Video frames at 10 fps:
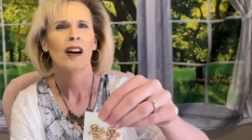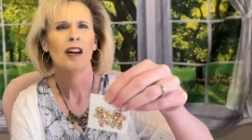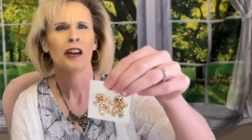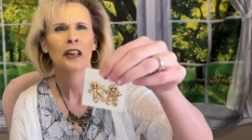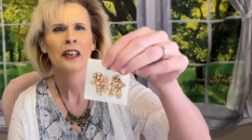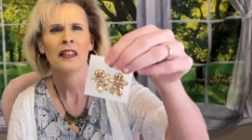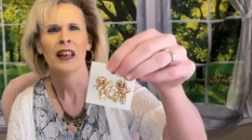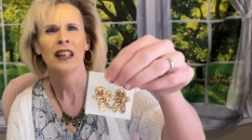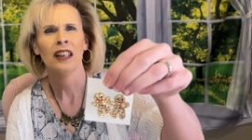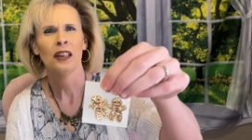Aren't they
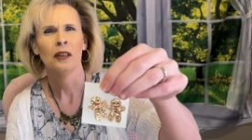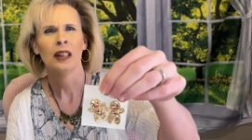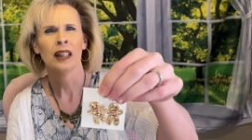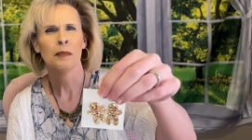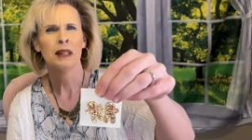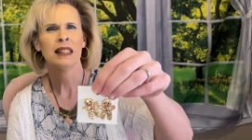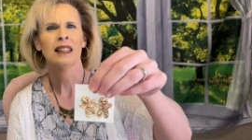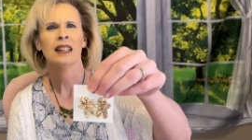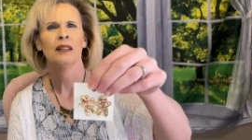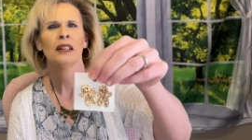cute? And let me
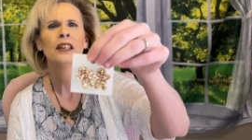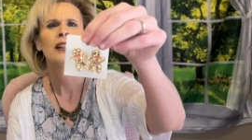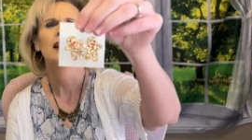see. There it